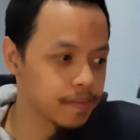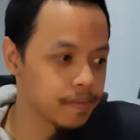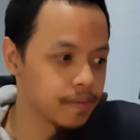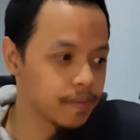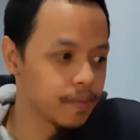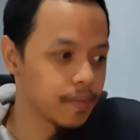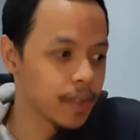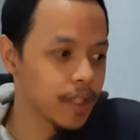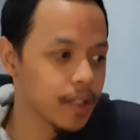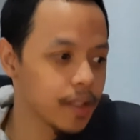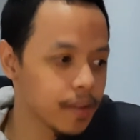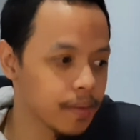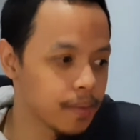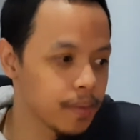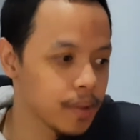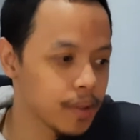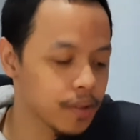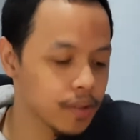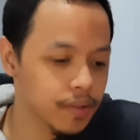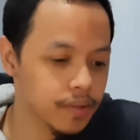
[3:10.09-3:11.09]
made a
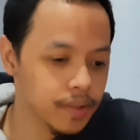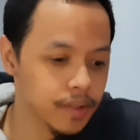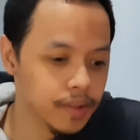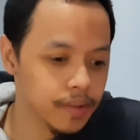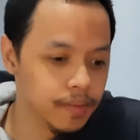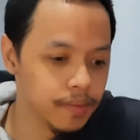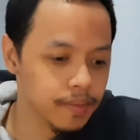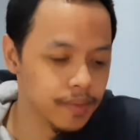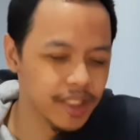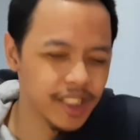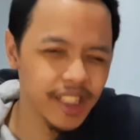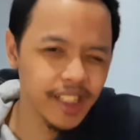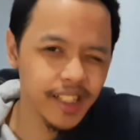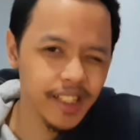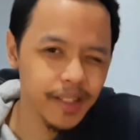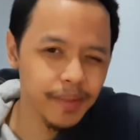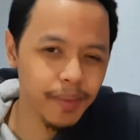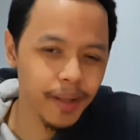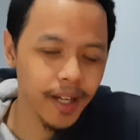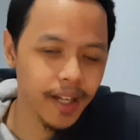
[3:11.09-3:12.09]
beautiful
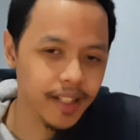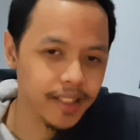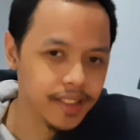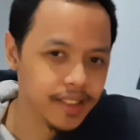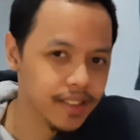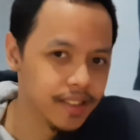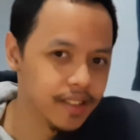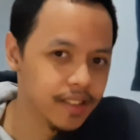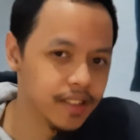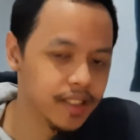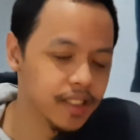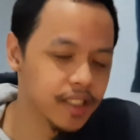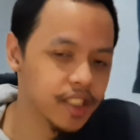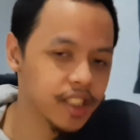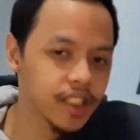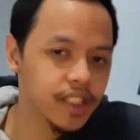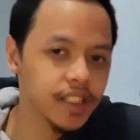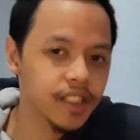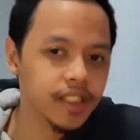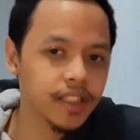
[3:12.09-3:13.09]

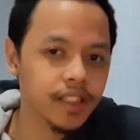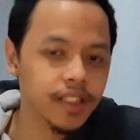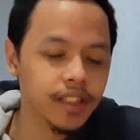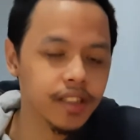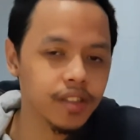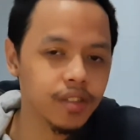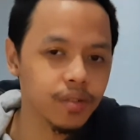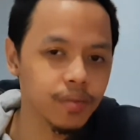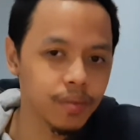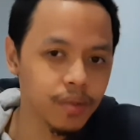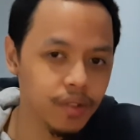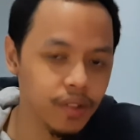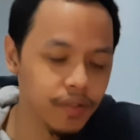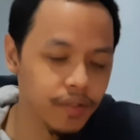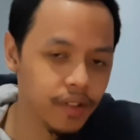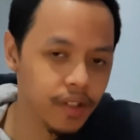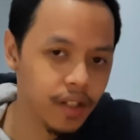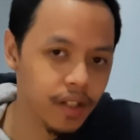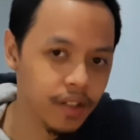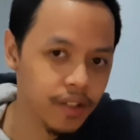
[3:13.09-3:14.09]
cheeky assist to Bruno
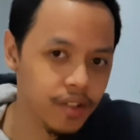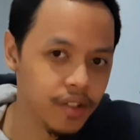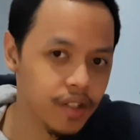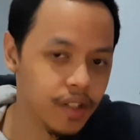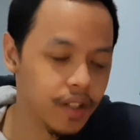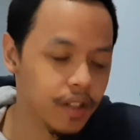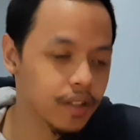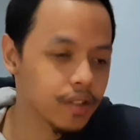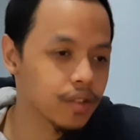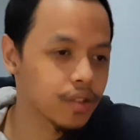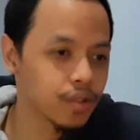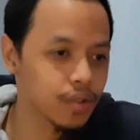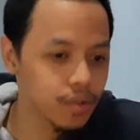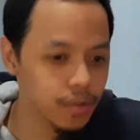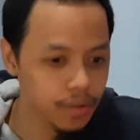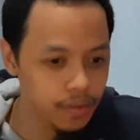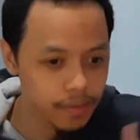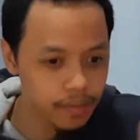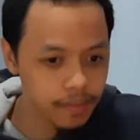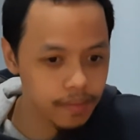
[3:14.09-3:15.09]
Fernandes to
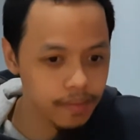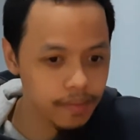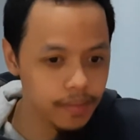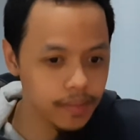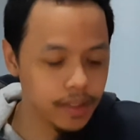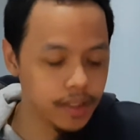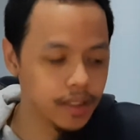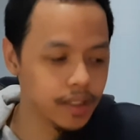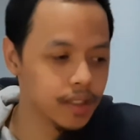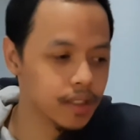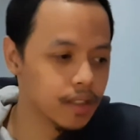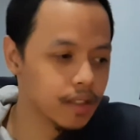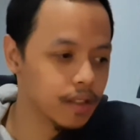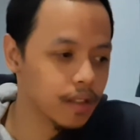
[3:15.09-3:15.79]
assist